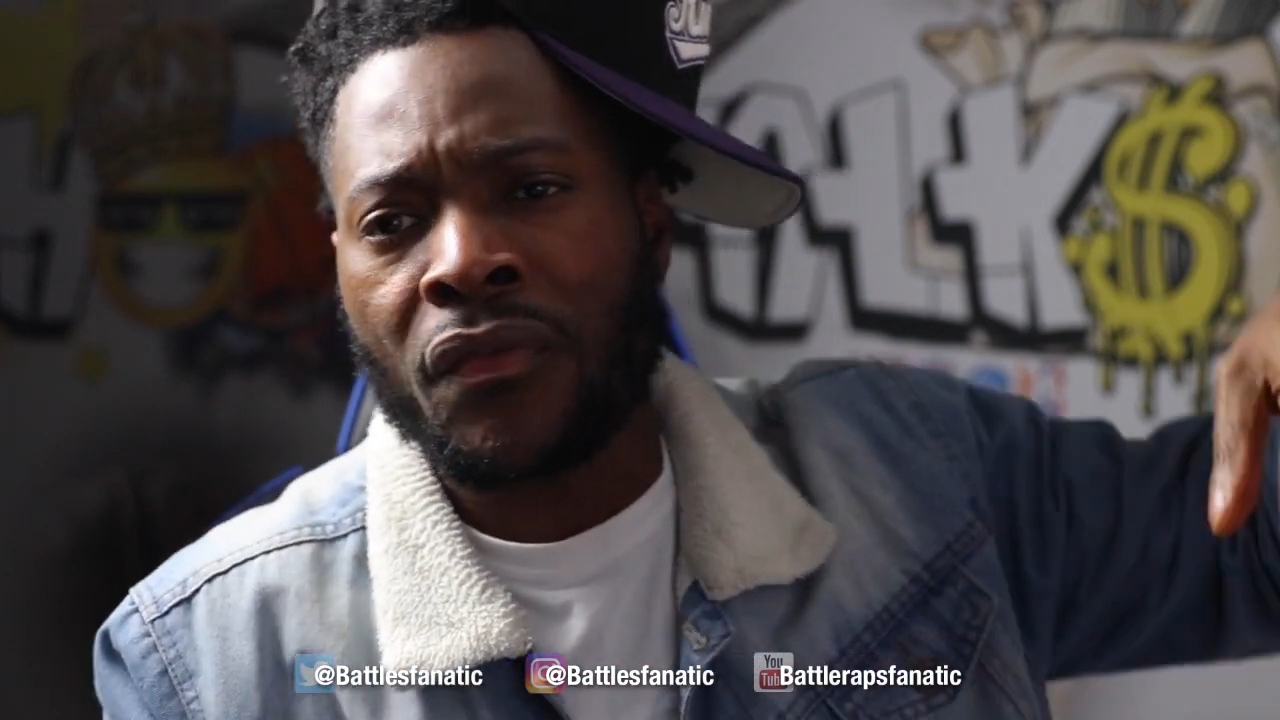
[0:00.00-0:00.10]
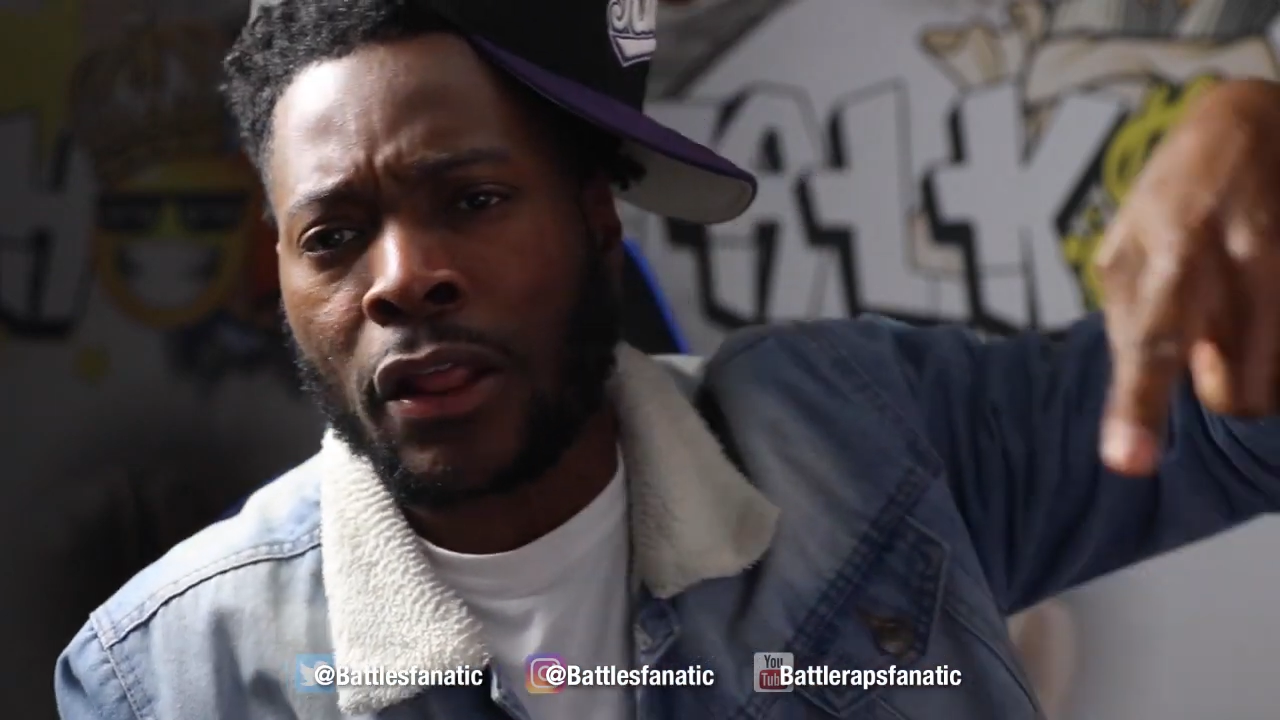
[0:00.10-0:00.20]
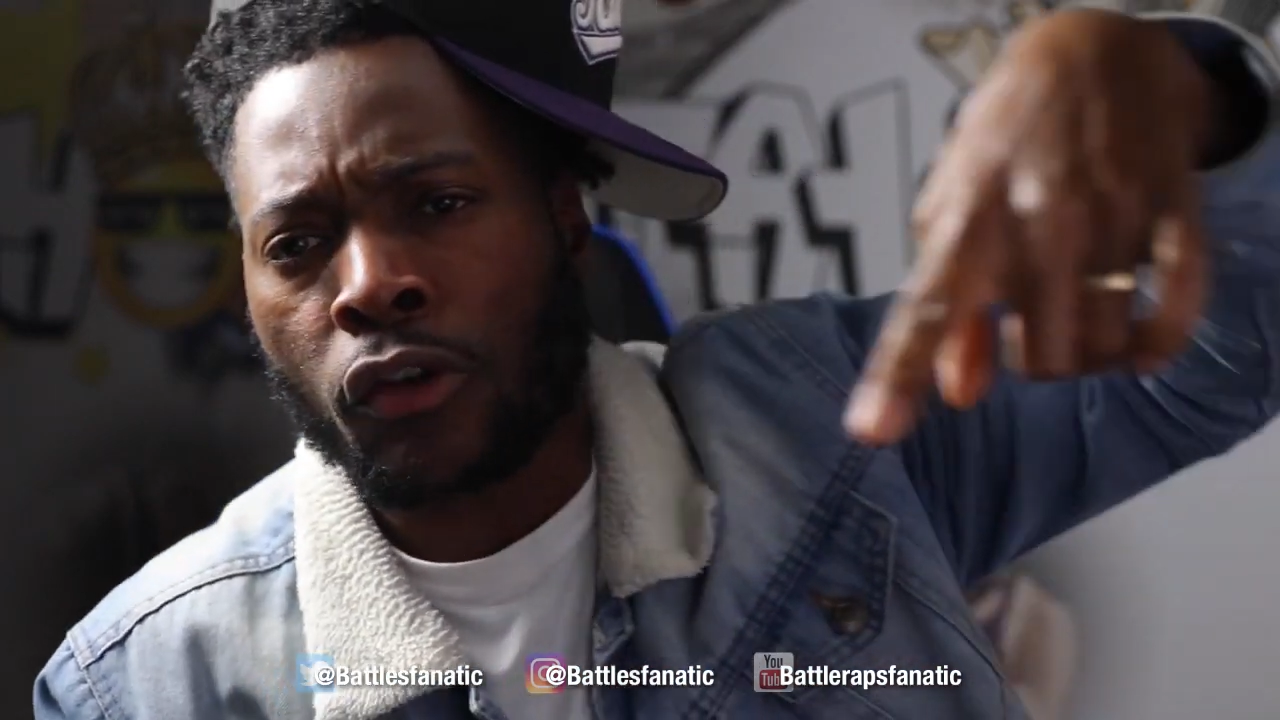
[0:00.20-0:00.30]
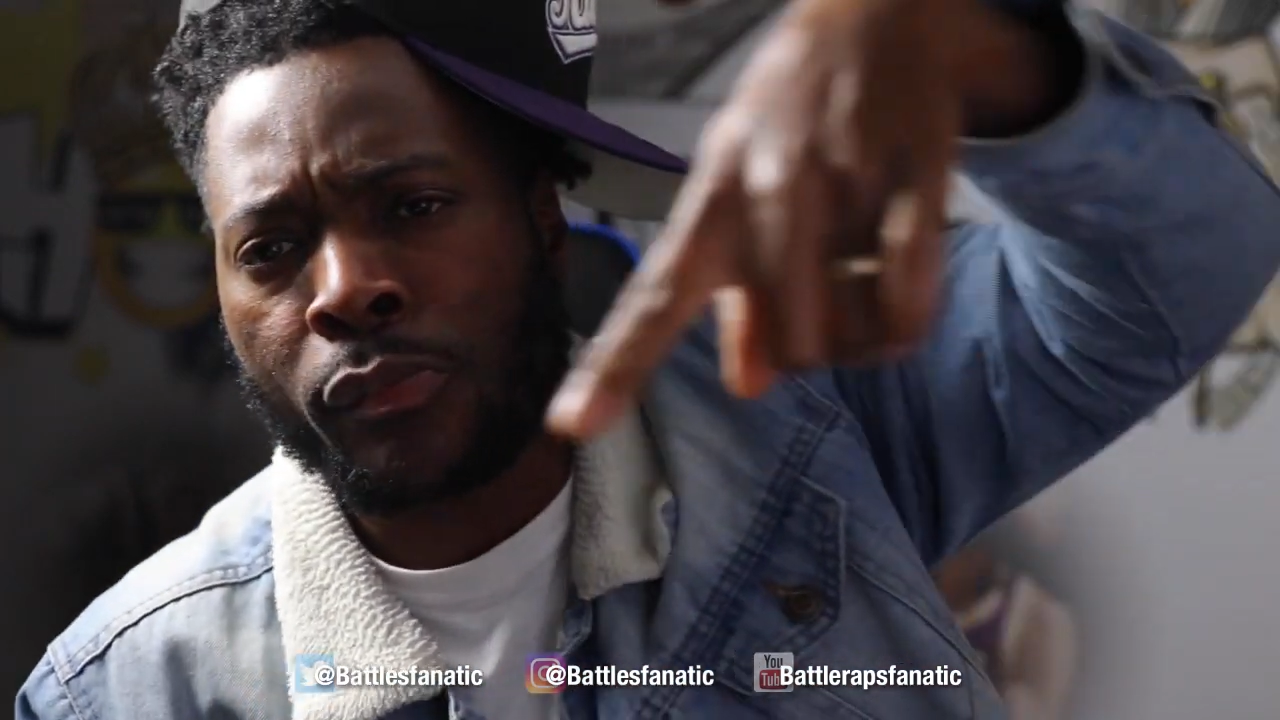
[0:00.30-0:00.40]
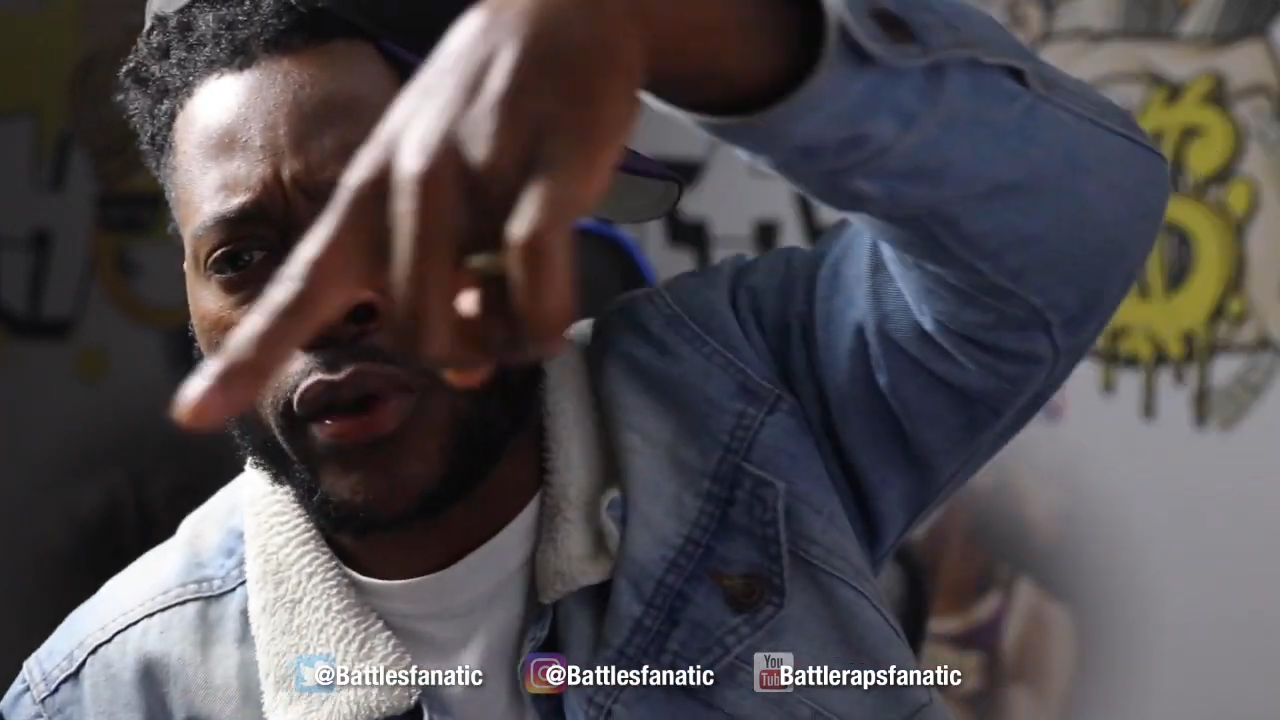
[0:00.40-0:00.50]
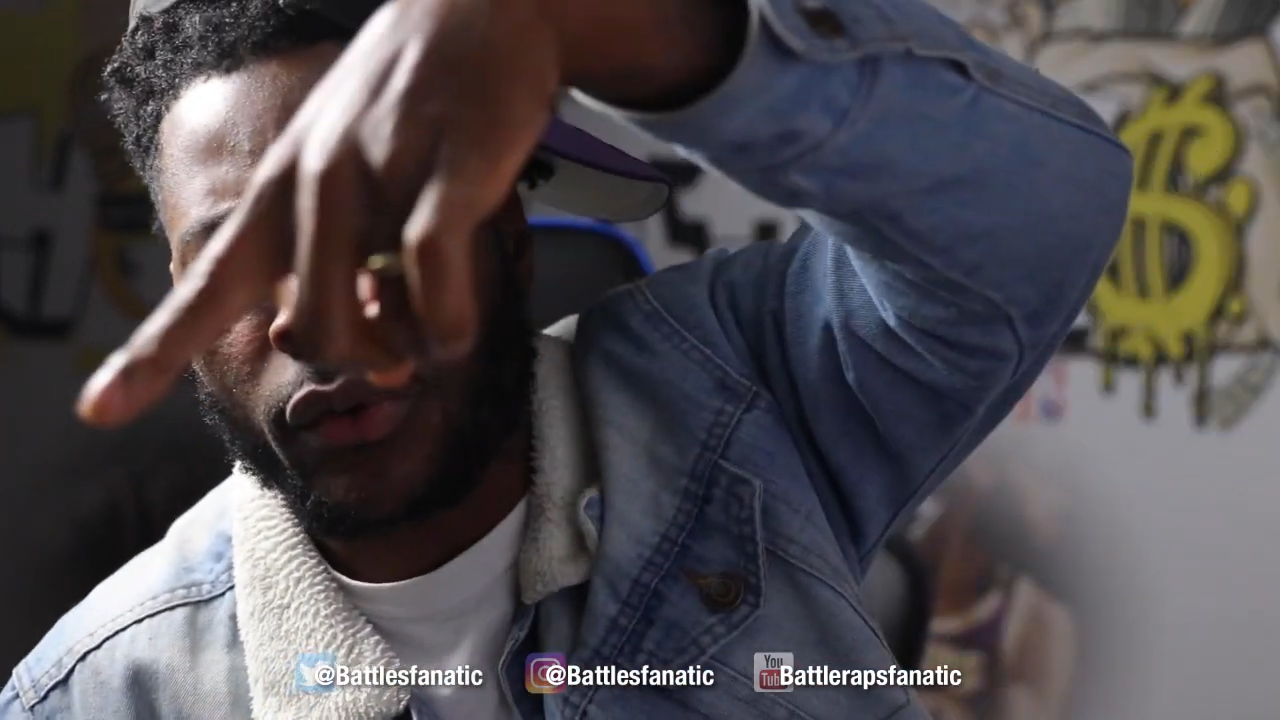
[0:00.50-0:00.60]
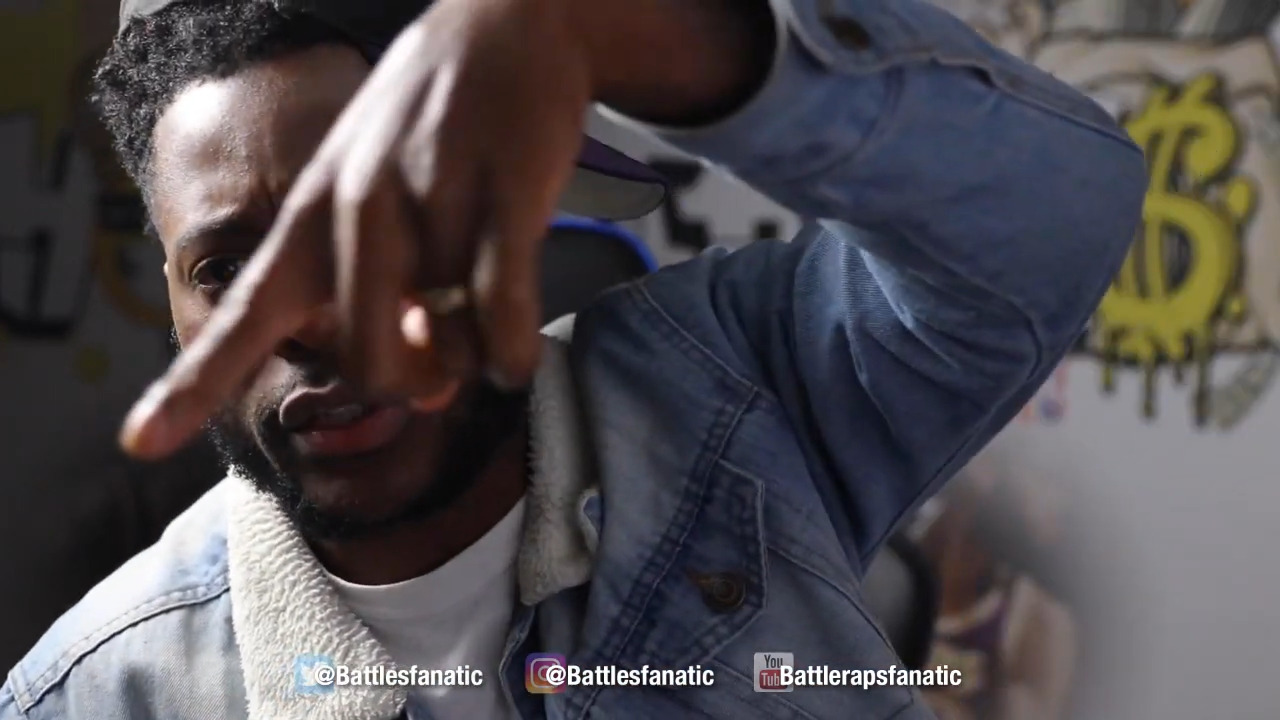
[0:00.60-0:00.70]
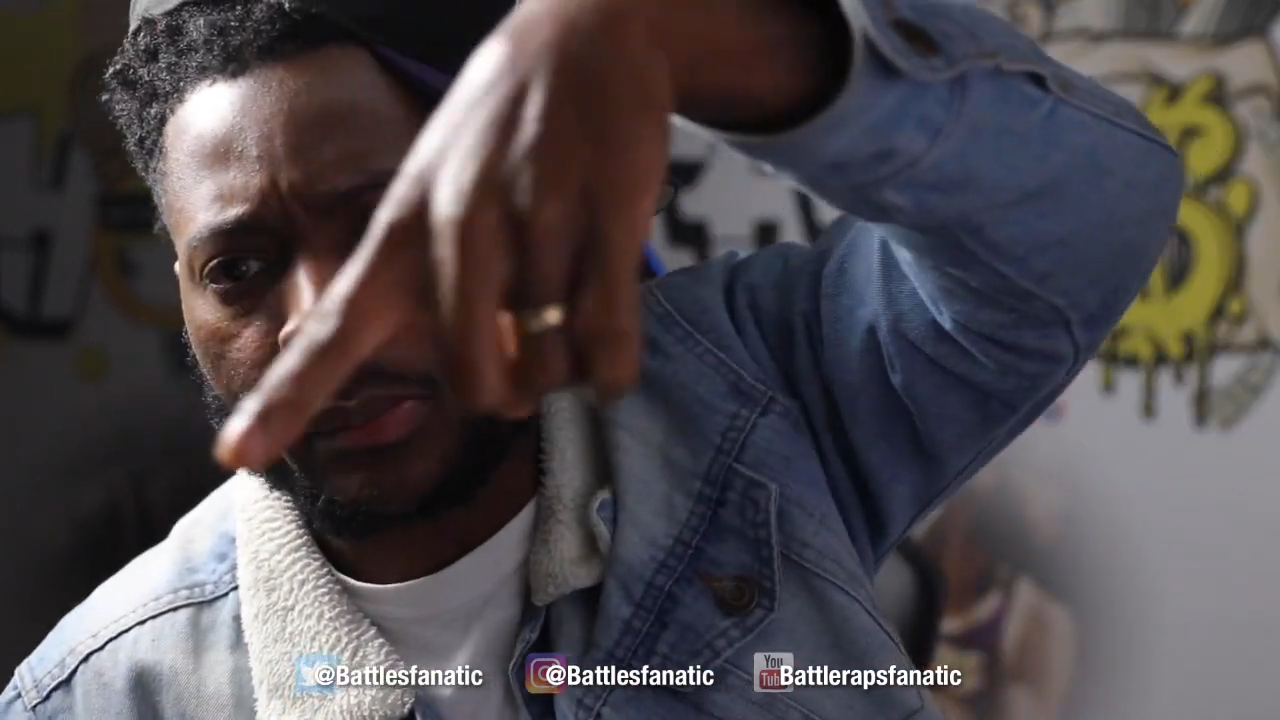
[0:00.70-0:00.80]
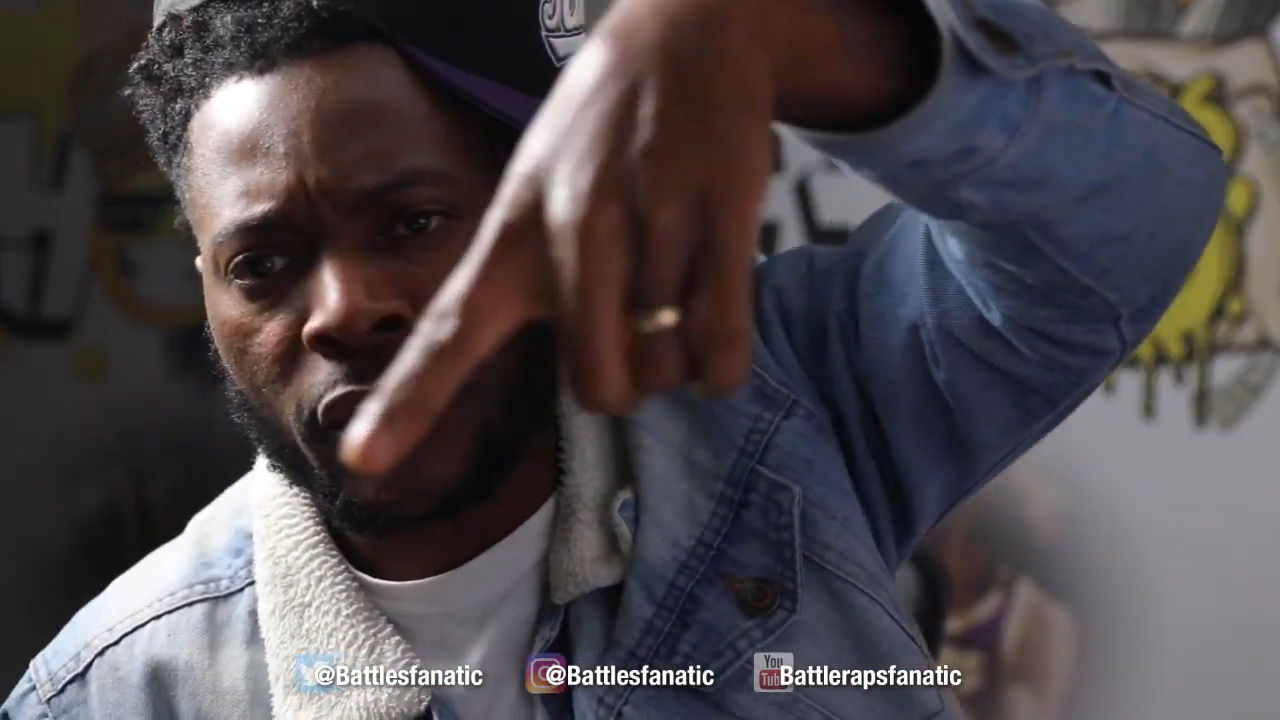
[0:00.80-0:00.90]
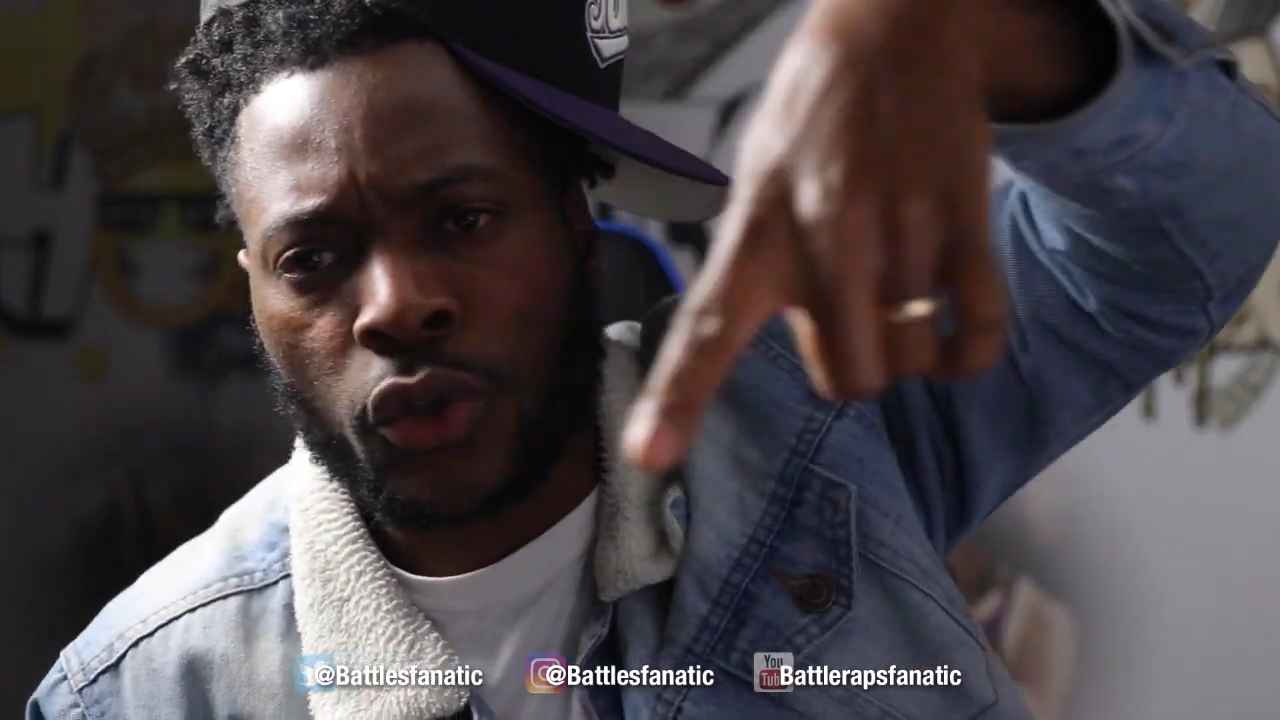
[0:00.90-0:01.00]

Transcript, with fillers: Follow the boy on some of